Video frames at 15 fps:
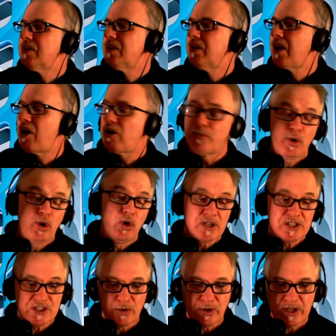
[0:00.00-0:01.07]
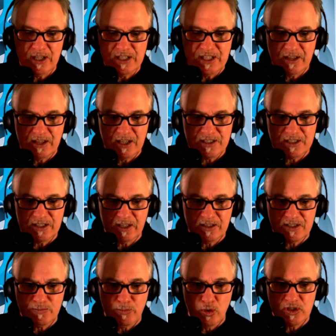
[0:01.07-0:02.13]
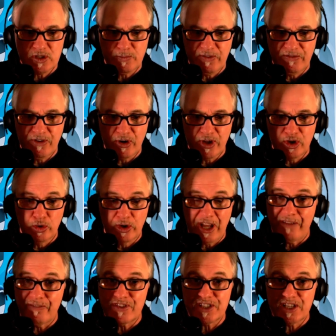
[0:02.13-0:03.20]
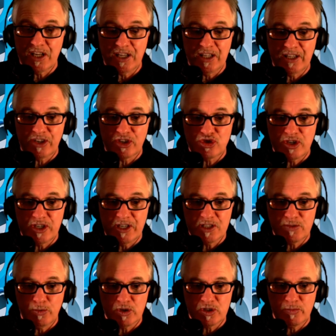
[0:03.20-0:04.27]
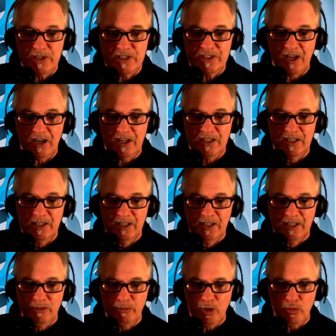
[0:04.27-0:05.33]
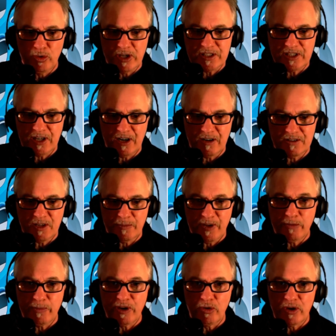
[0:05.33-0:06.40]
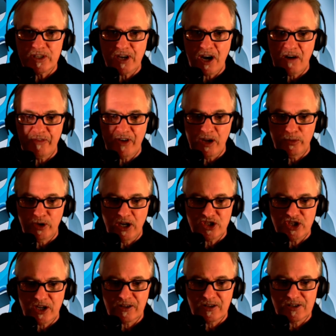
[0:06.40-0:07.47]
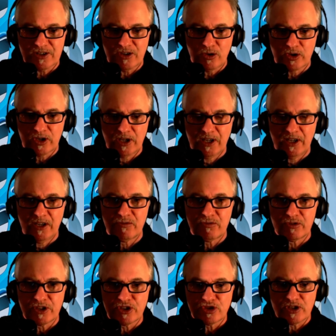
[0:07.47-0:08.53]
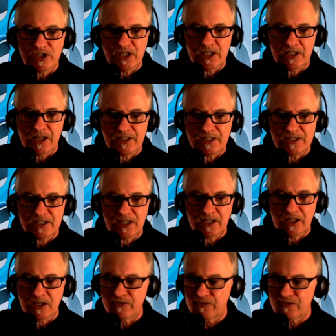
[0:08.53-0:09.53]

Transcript: Aaron Paul, sorry, he's in this. It's supposed to be very good. I haven't seen it yet. The 3D is supposed to be solid for race cars. I'm not a big race car fan, but I'll check this out for the 3D. That's Need for